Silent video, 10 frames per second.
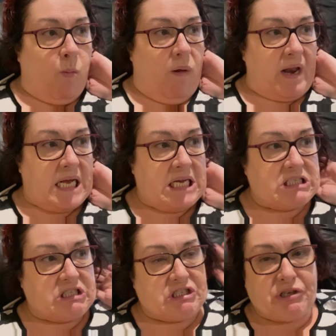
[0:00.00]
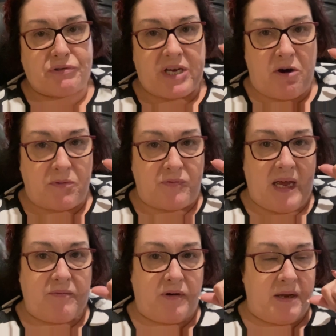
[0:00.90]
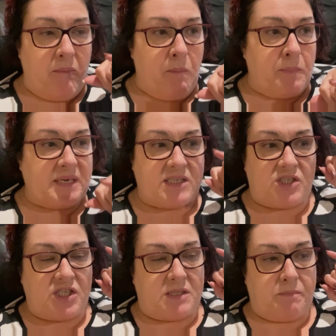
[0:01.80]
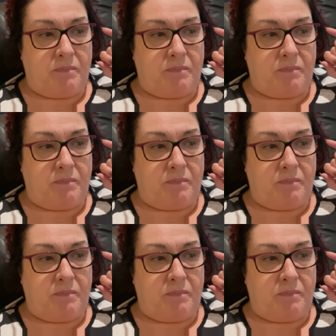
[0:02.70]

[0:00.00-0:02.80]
It has the salted caramel flavouring, but it's just